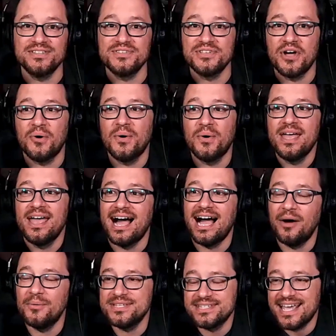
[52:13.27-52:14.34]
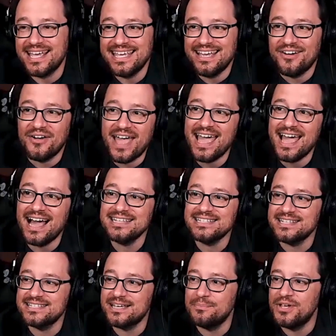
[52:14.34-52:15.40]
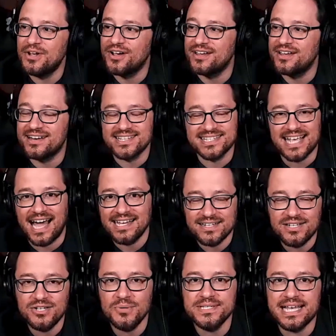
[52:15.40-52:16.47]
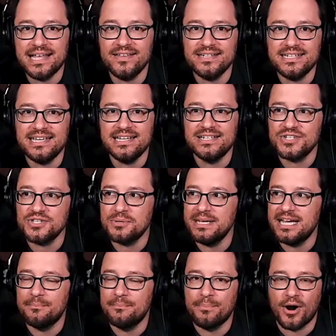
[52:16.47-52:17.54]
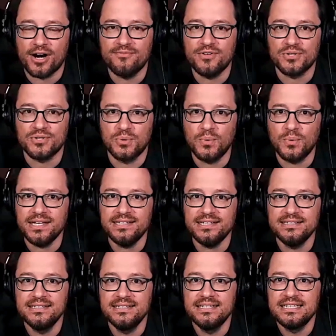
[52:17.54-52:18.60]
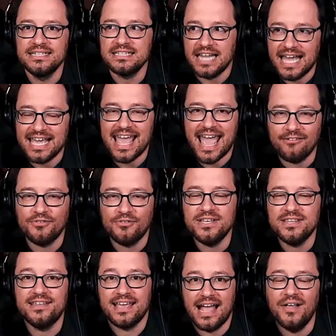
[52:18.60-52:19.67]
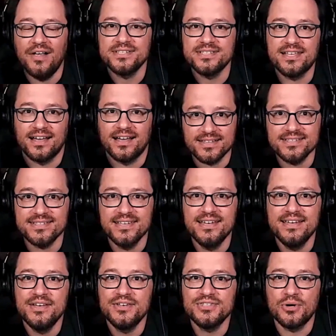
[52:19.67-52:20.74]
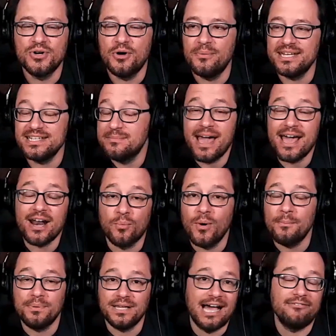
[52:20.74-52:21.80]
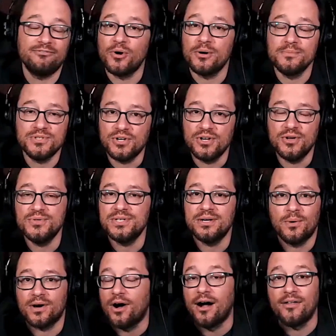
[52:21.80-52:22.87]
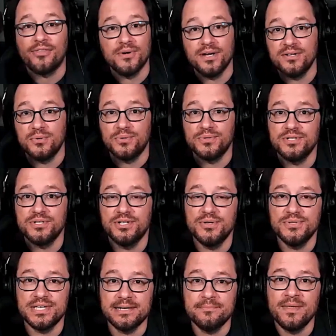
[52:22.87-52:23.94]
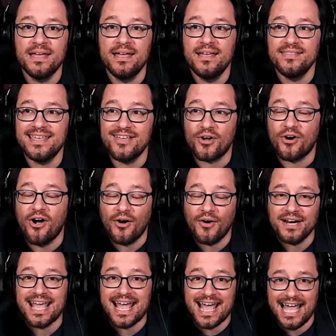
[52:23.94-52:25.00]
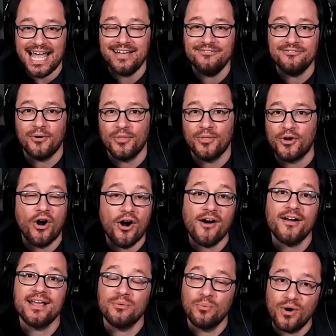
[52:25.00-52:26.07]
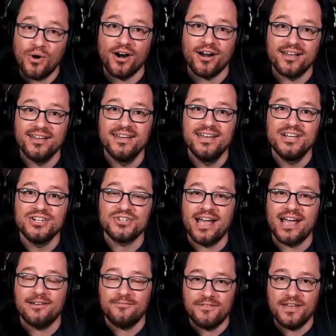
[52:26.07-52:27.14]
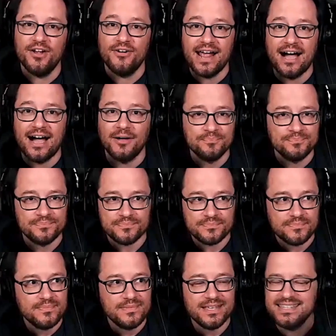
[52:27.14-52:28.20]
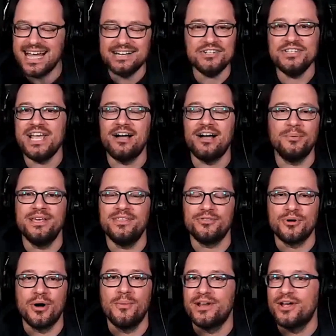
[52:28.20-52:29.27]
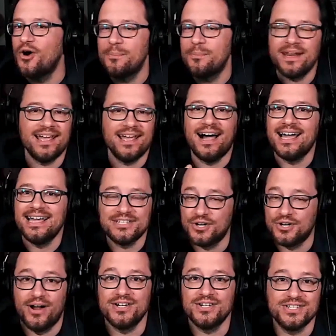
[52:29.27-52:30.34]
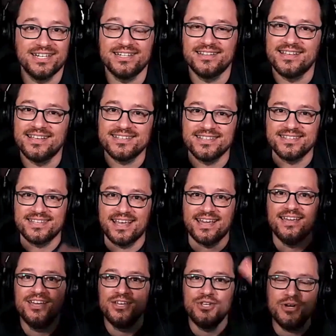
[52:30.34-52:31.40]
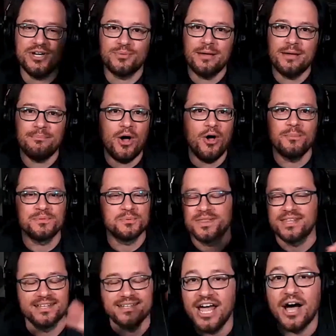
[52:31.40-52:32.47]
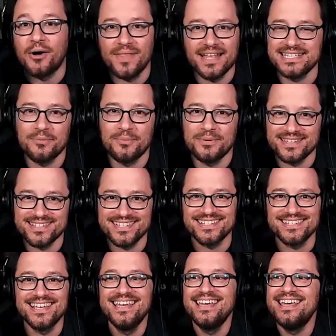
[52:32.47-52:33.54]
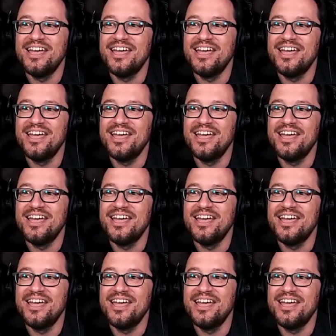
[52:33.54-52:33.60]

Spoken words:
So I always say, AI is not something you're going to decide to do as L&D. It's just going to become part of your toolkit, like everything else does. So no, it doesn't matter what platforms you're using, what authoring tools you're using. They either already have or they're hard at work trying to figure out not just how can we throw an open AI integration into this and say, you can write poems with it. No, that's not what this is.